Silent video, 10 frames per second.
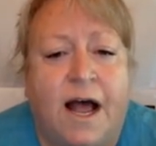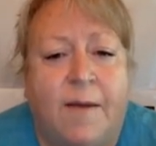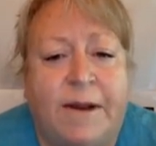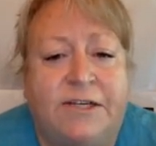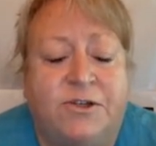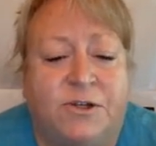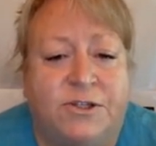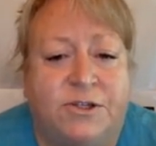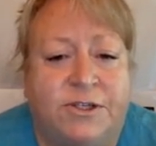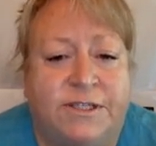Um, and he
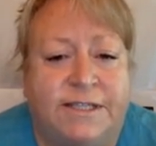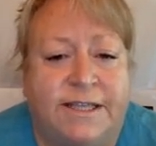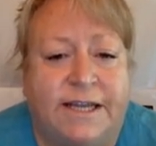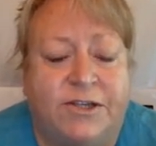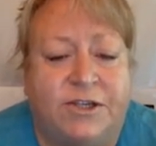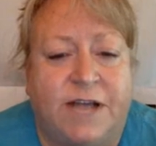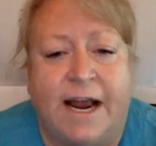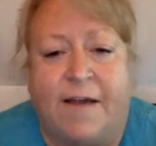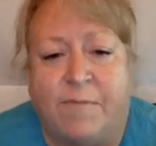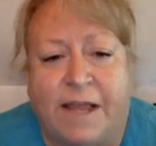told students that they should
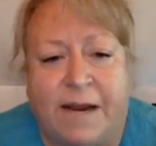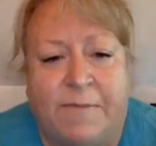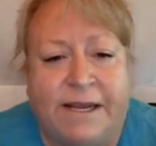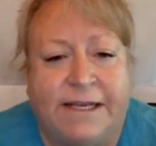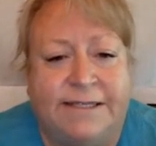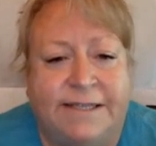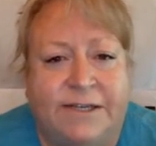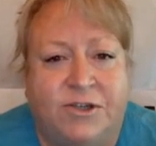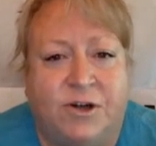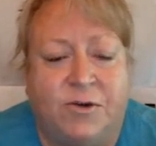not have plan Bs,
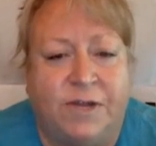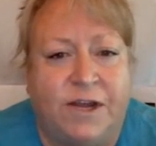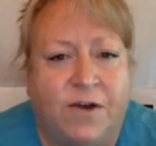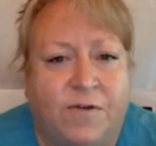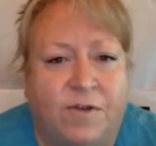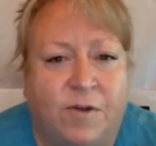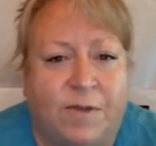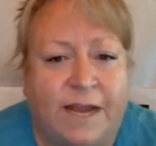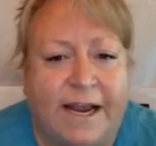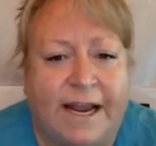they should only go for their
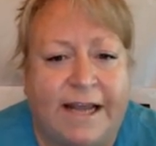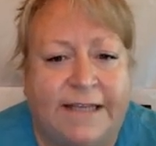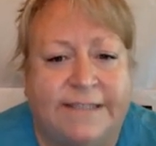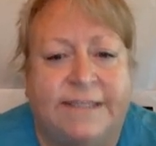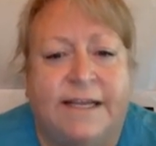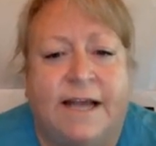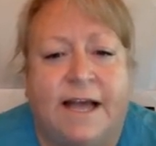plan As